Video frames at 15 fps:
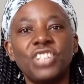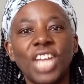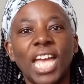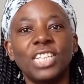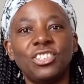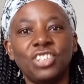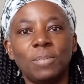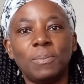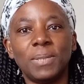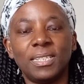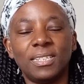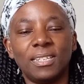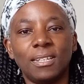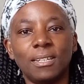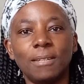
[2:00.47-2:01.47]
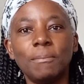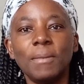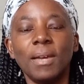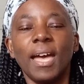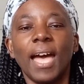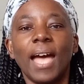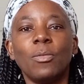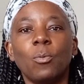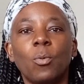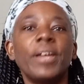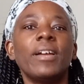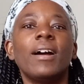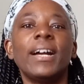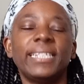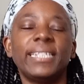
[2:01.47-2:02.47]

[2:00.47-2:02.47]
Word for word: ChatGPT, and the way I